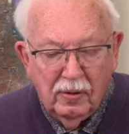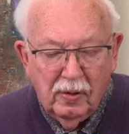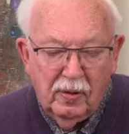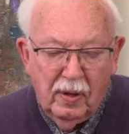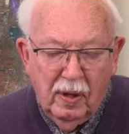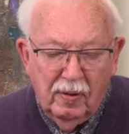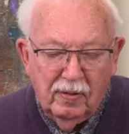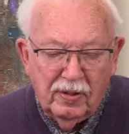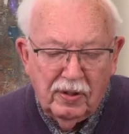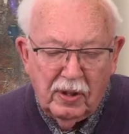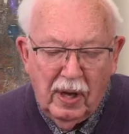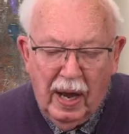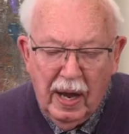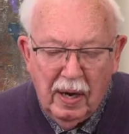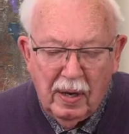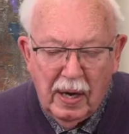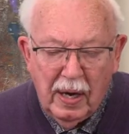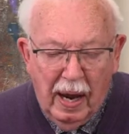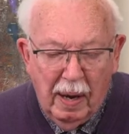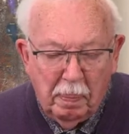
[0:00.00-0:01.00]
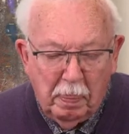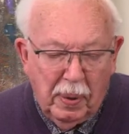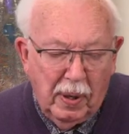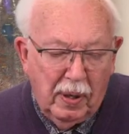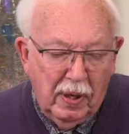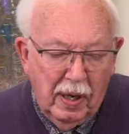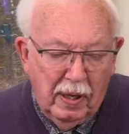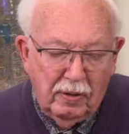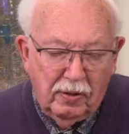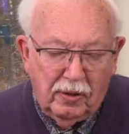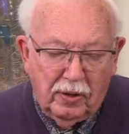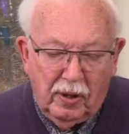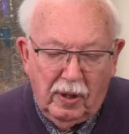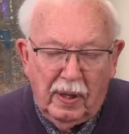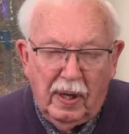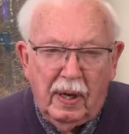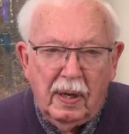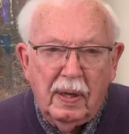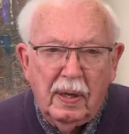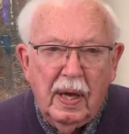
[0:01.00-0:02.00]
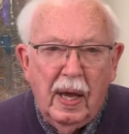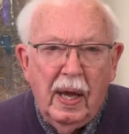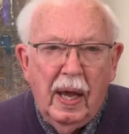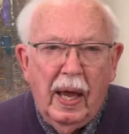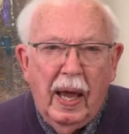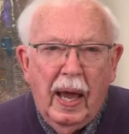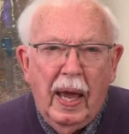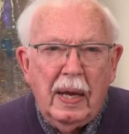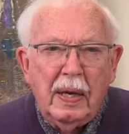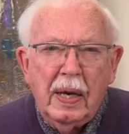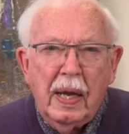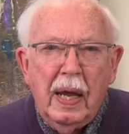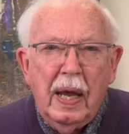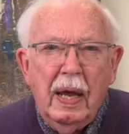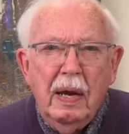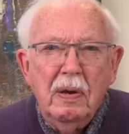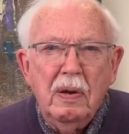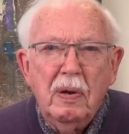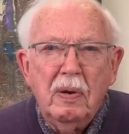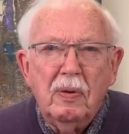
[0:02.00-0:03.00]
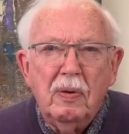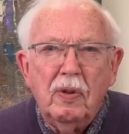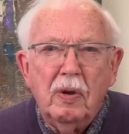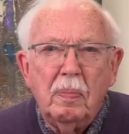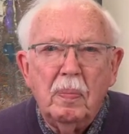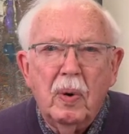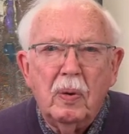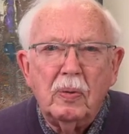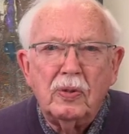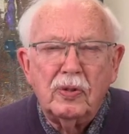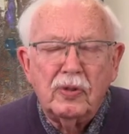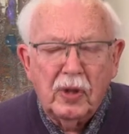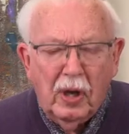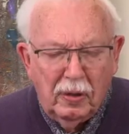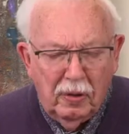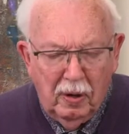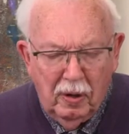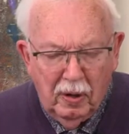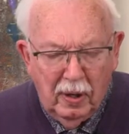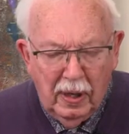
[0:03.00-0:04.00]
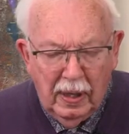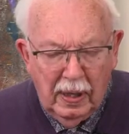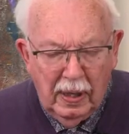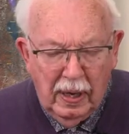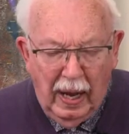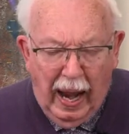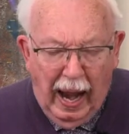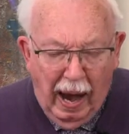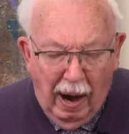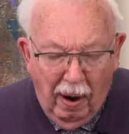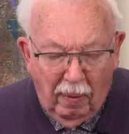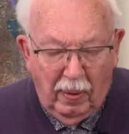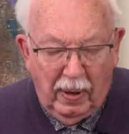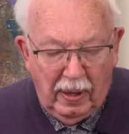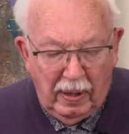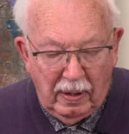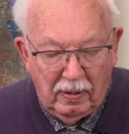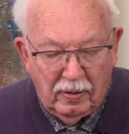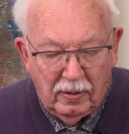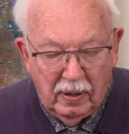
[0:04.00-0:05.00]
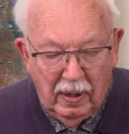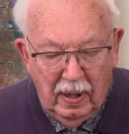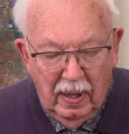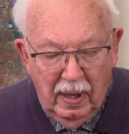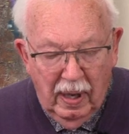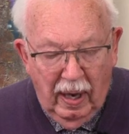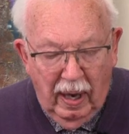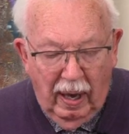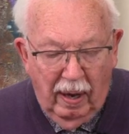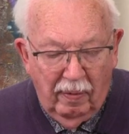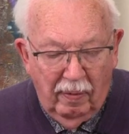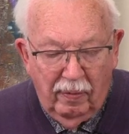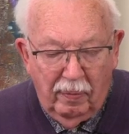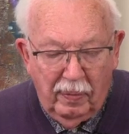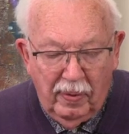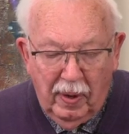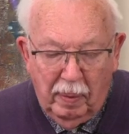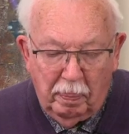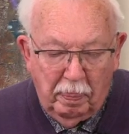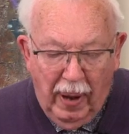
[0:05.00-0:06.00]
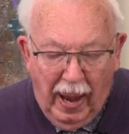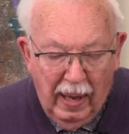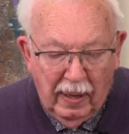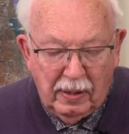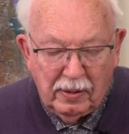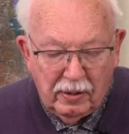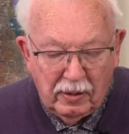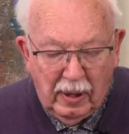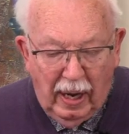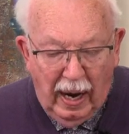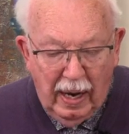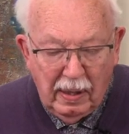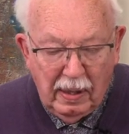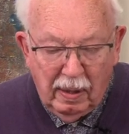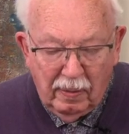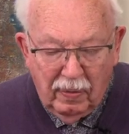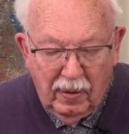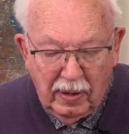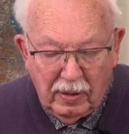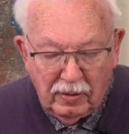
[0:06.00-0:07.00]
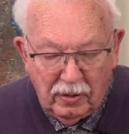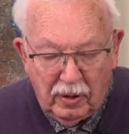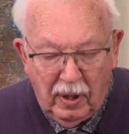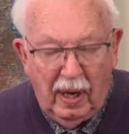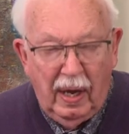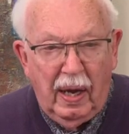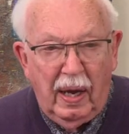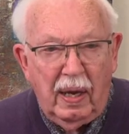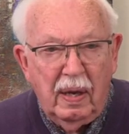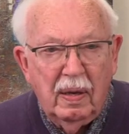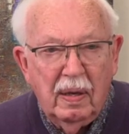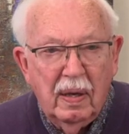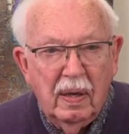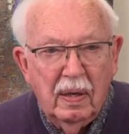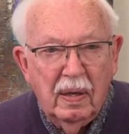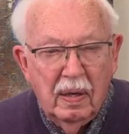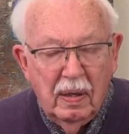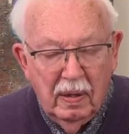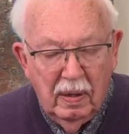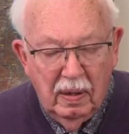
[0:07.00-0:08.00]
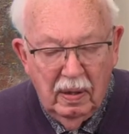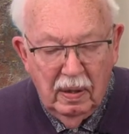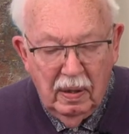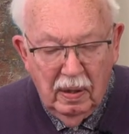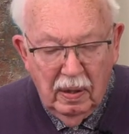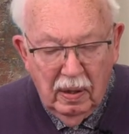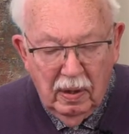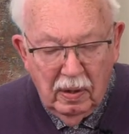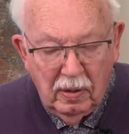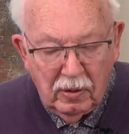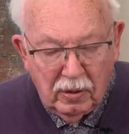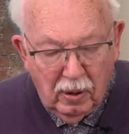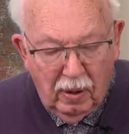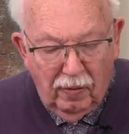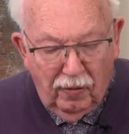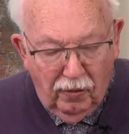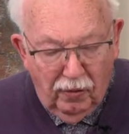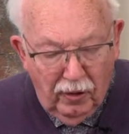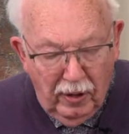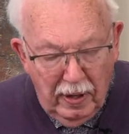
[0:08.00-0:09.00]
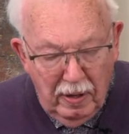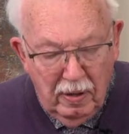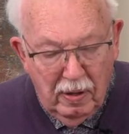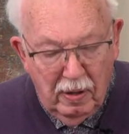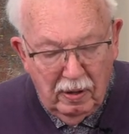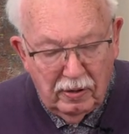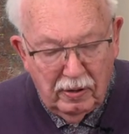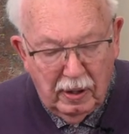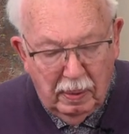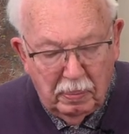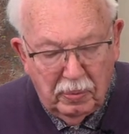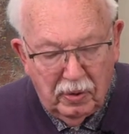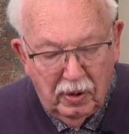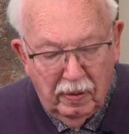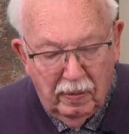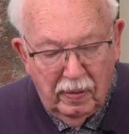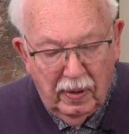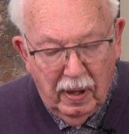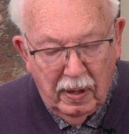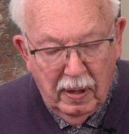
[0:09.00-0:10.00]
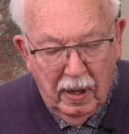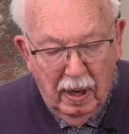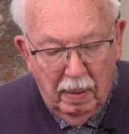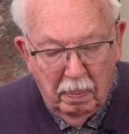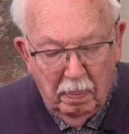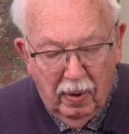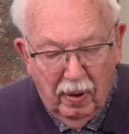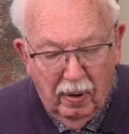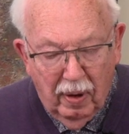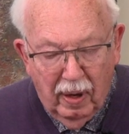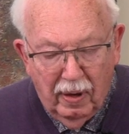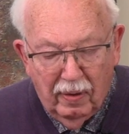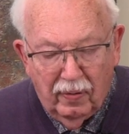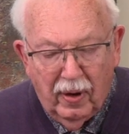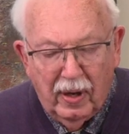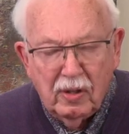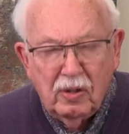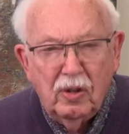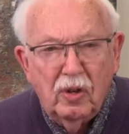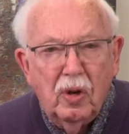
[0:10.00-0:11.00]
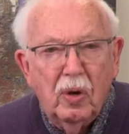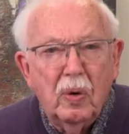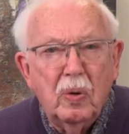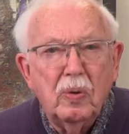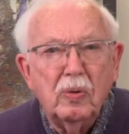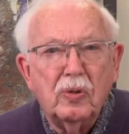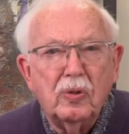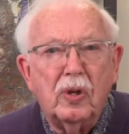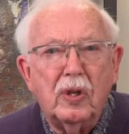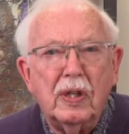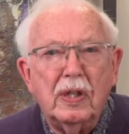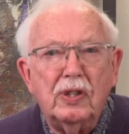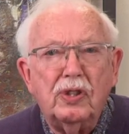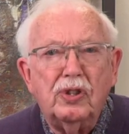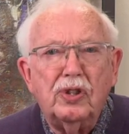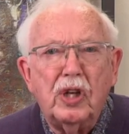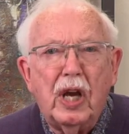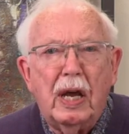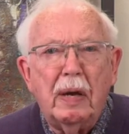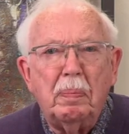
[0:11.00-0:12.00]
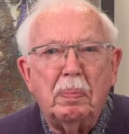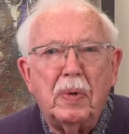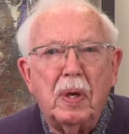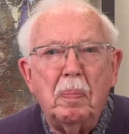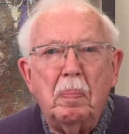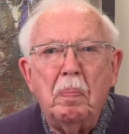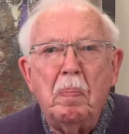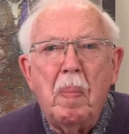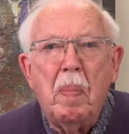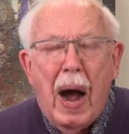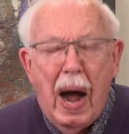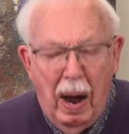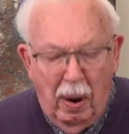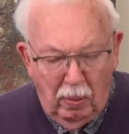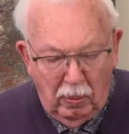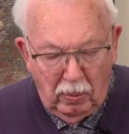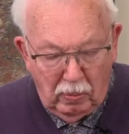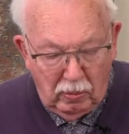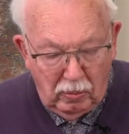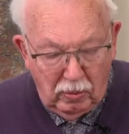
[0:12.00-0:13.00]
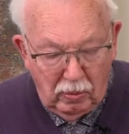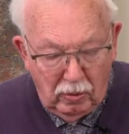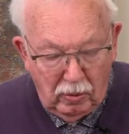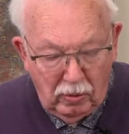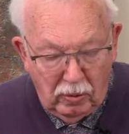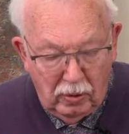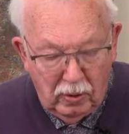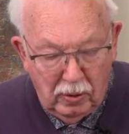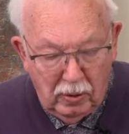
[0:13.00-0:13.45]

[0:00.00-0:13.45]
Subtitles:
the Sinai Peninsula and entered the most southerly areas of the Palestine of his day, Sir Flinders observed a number of unusually shaped mounds.